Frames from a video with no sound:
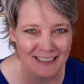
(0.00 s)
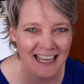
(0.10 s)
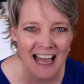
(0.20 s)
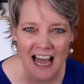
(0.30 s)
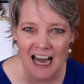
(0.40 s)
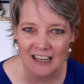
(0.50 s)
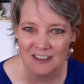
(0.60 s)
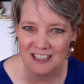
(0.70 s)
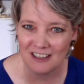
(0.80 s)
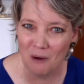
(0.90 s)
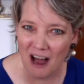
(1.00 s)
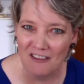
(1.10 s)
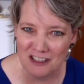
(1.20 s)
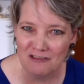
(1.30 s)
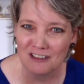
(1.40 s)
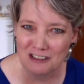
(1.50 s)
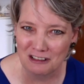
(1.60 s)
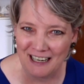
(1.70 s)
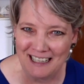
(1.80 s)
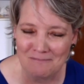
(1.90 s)
And, and I was like, wow, this feels
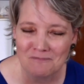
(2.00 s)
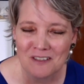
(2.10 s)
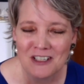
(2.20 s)
great.